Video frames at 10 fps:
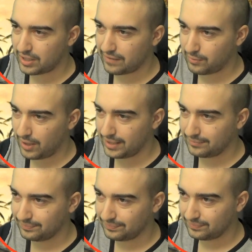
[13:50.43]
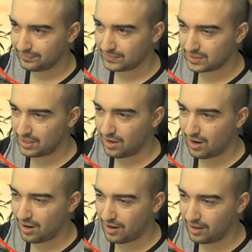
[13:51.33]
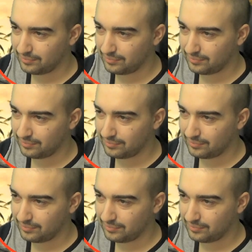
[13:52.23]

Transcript: everyone. Aww.